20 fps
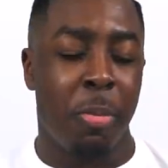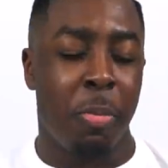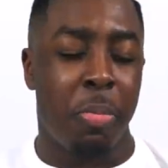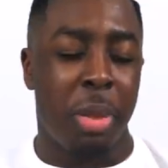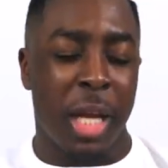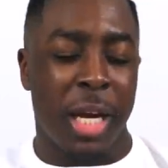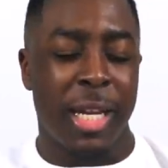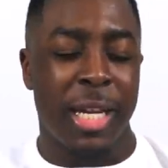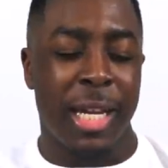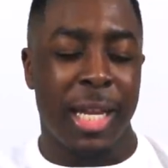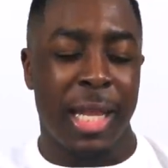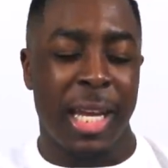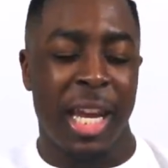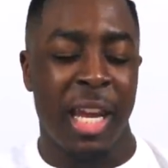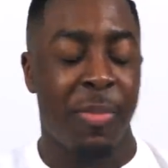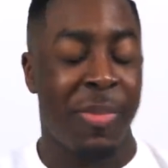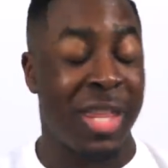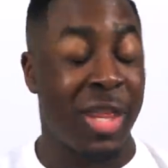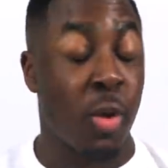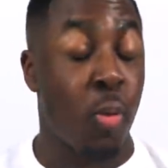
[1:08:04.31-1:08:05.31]
blood of the
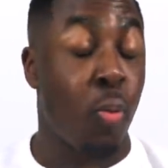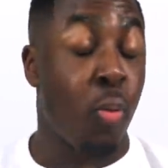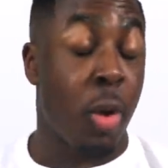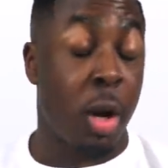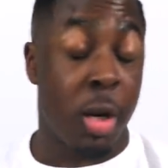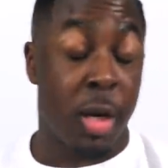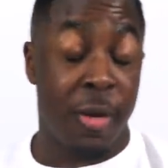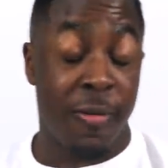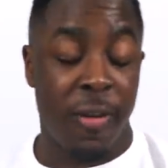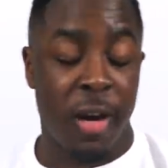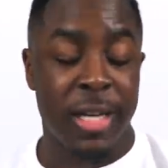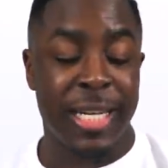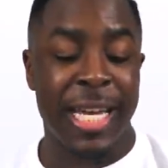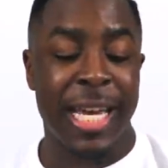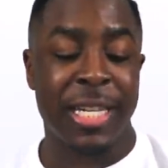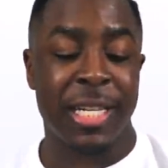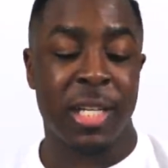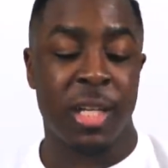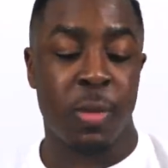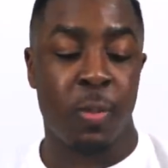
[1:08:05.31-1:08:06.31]
lamb and the word of our
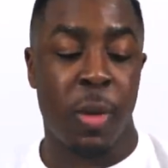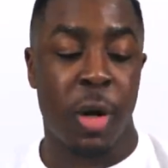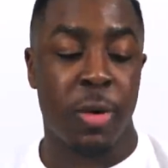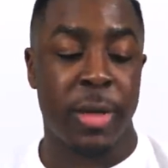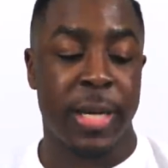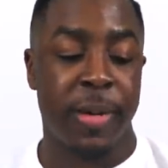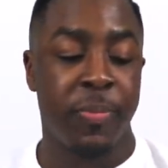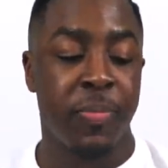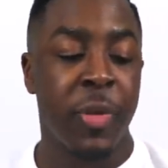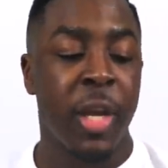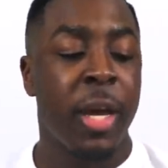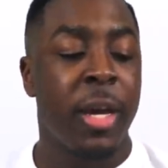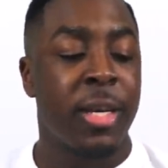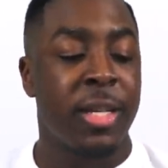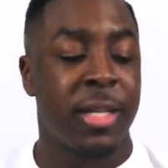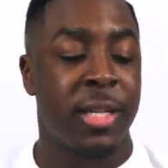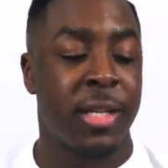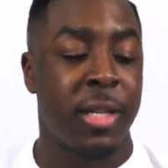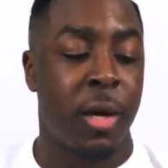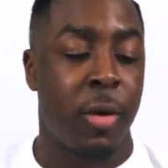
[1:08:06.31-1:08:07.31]
testimony
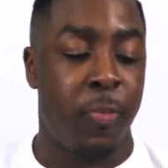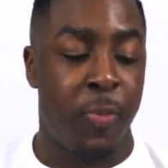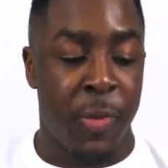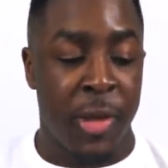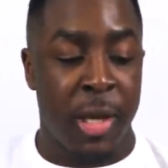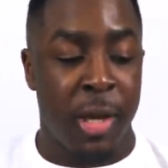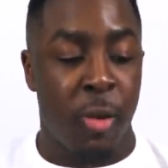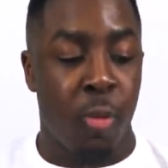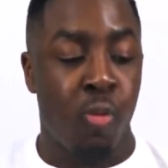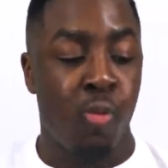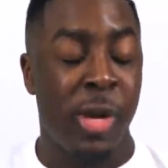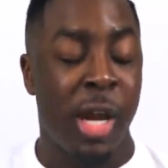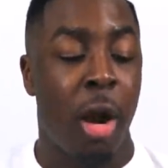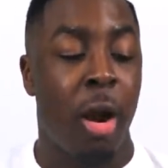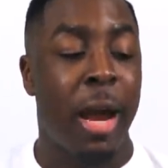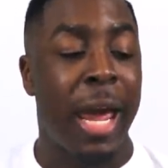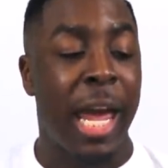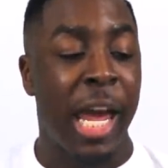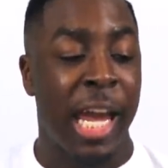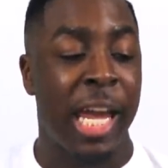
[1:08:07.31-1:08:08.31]
so we
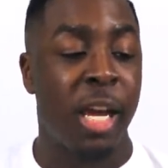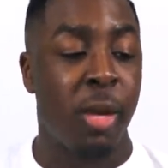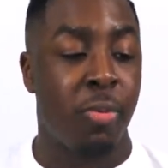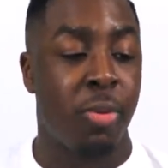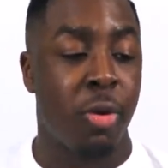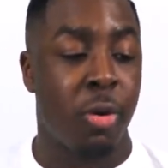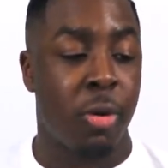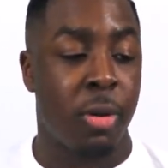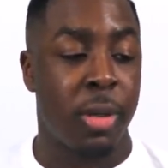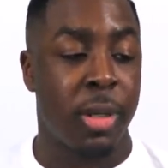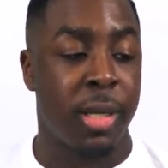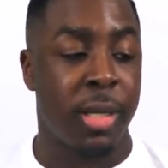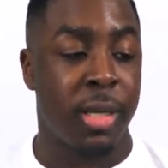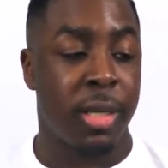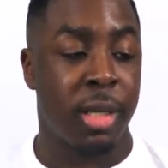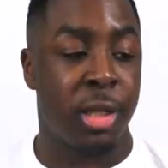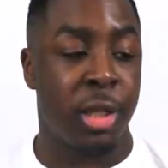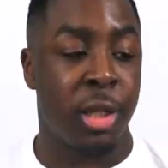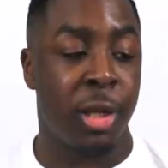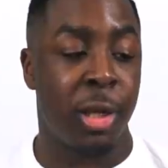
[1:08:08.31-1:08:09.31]
are able
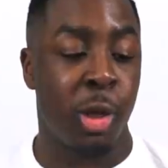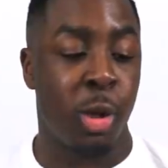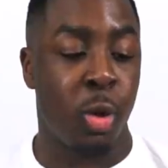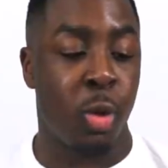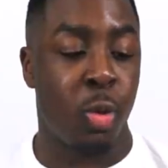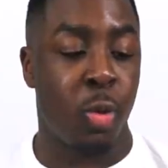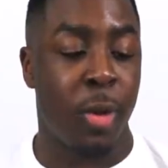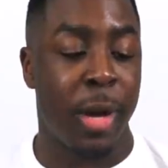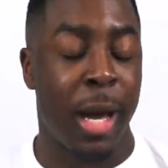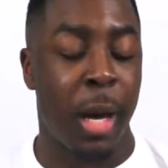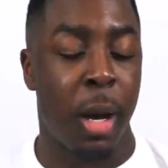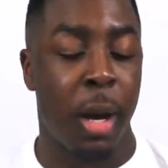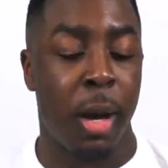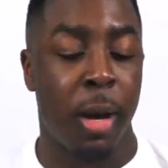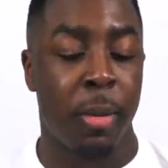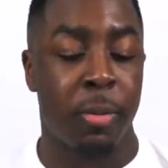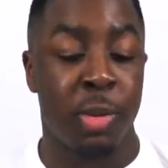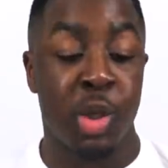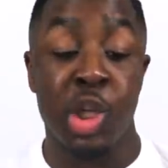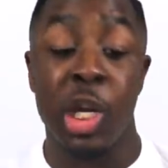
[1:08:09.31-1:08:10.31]
to
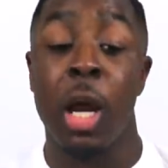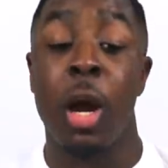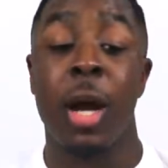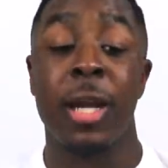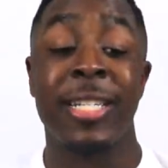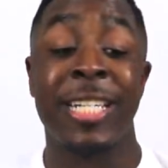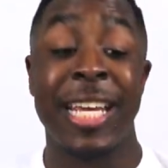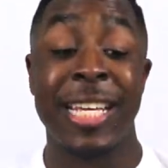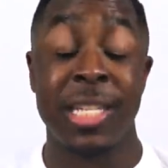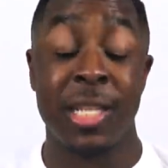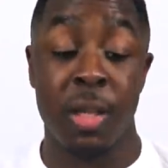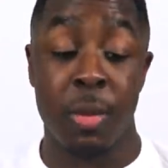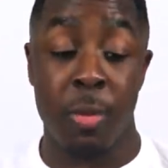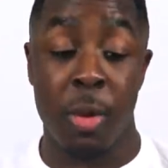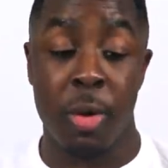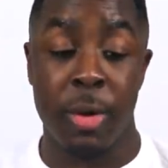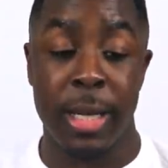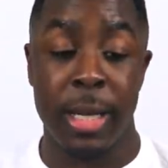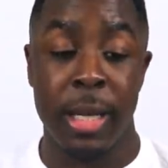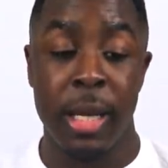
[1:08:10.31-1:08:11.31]
um, share our
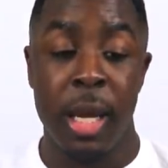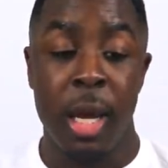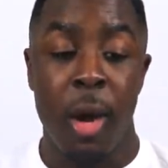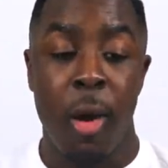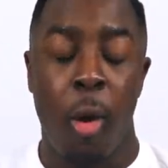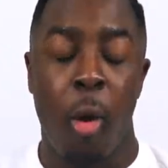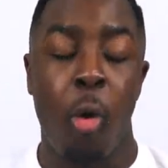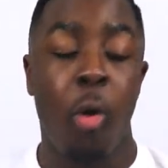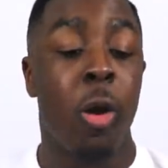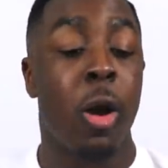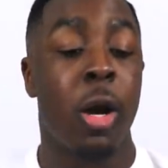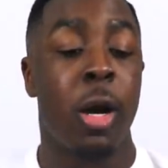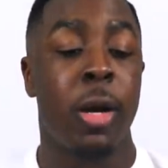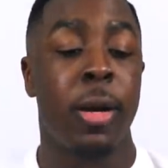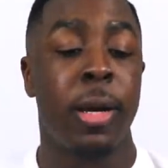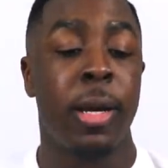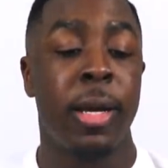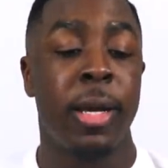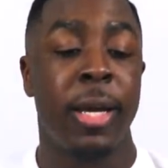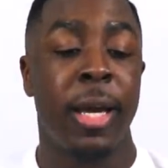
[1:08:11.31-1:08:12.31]
testimony
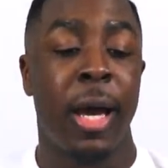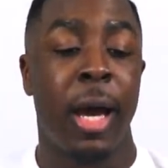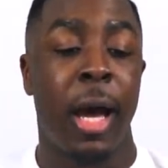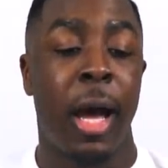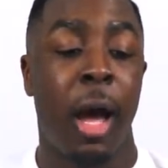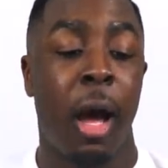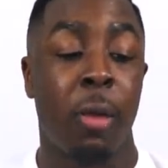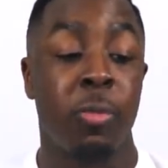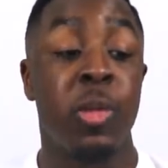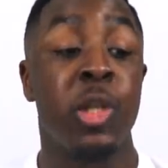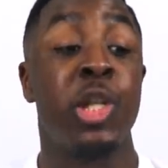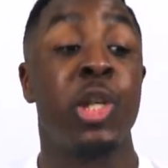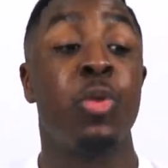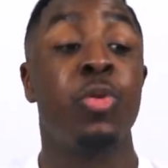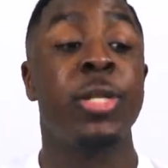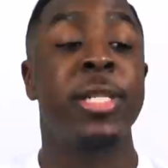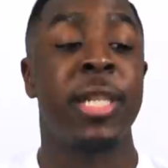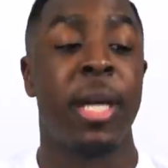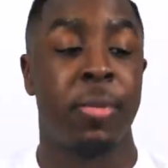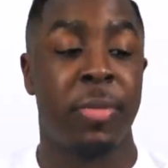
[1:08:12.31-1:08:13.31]
or um, do
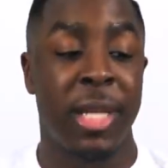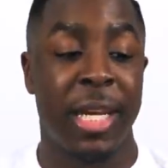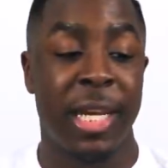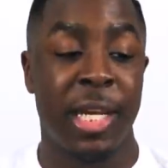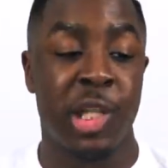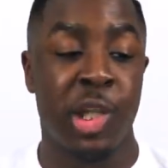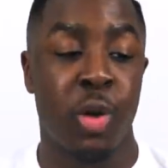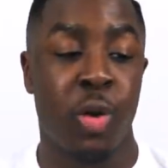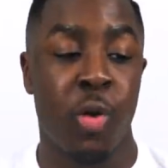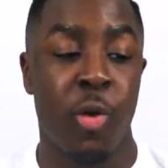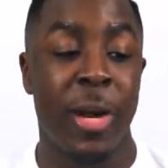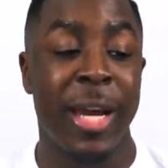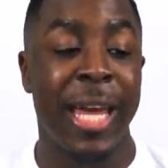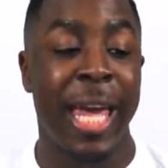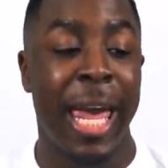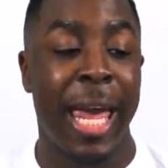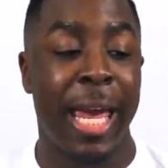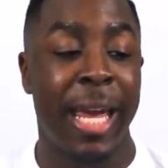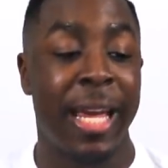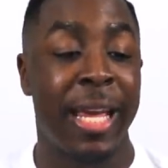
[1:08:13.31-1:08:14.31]
something to create
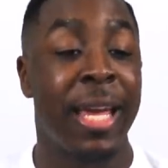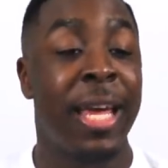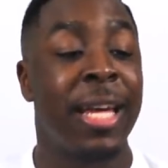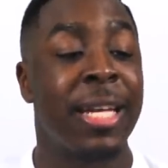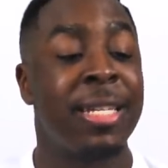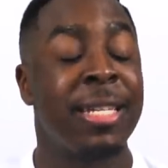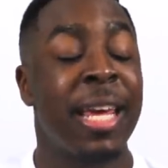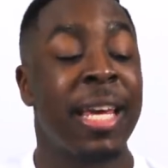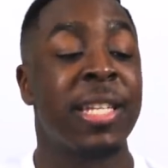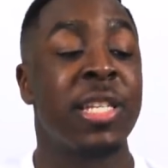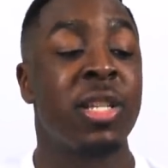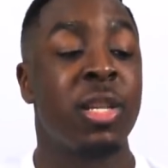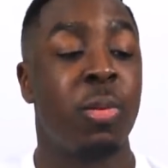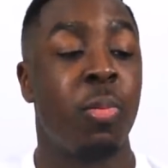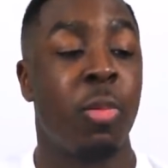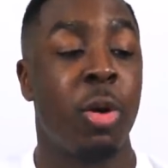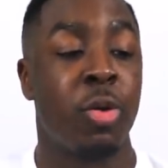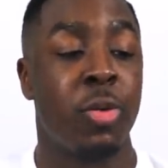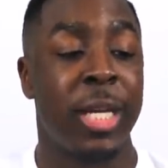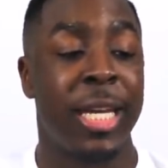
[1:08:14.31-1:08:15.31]
a
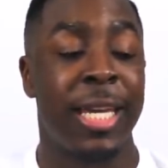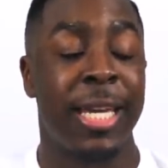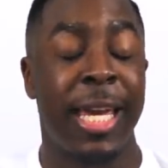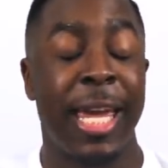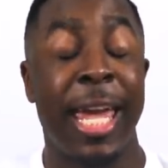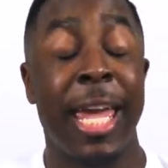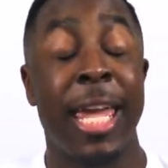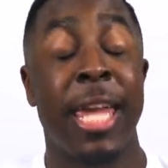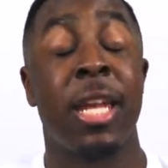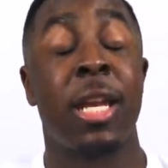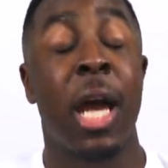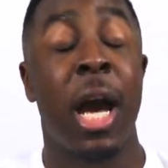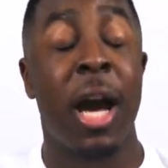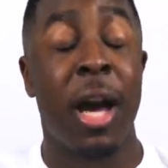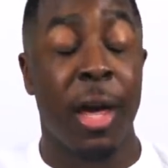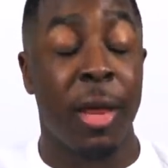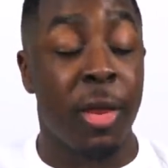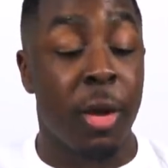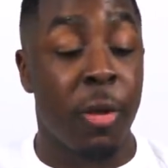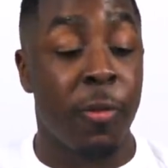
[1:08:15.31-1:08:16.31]
testimony in
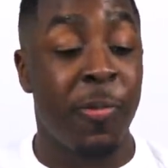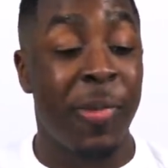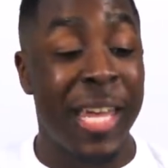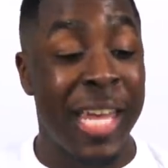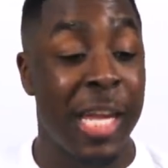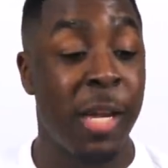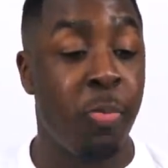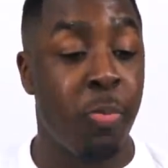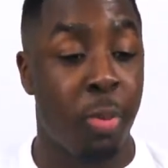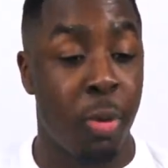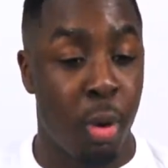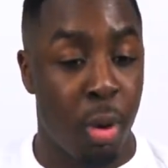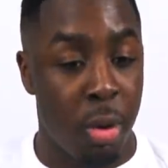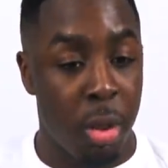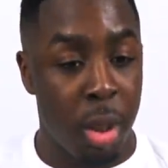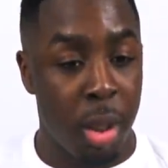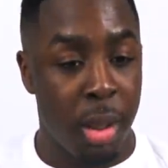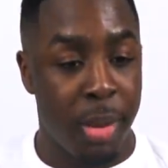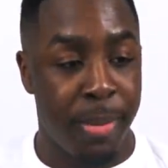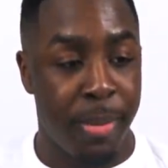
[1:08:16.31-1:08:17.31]
other
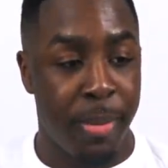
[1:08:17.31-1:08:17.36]
people